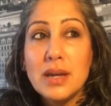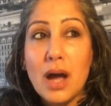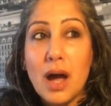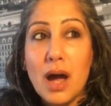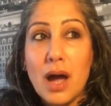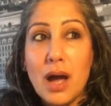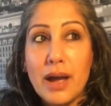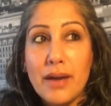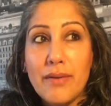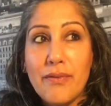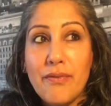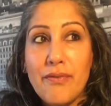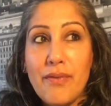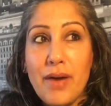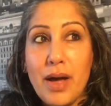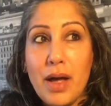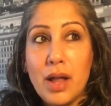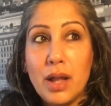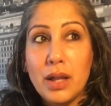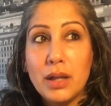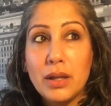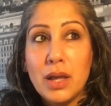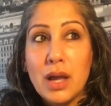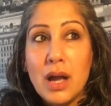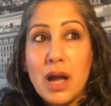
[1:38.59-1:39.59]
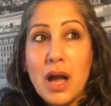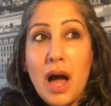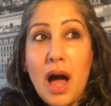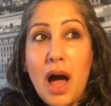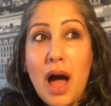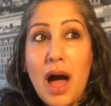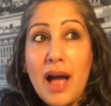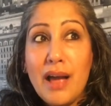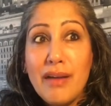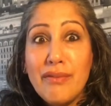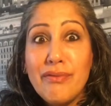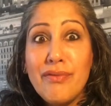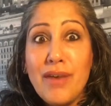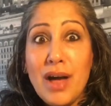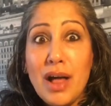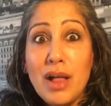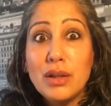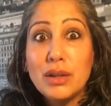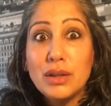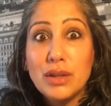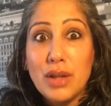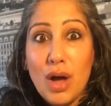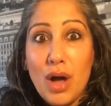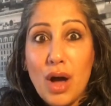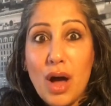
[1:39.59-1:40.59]
I felt
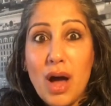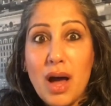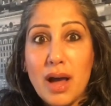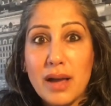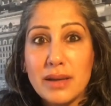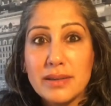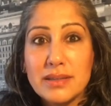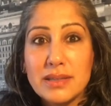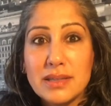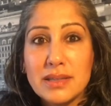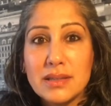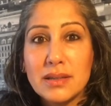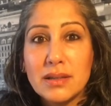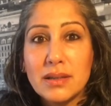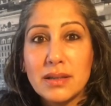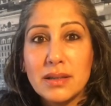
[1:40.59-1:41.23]
lost.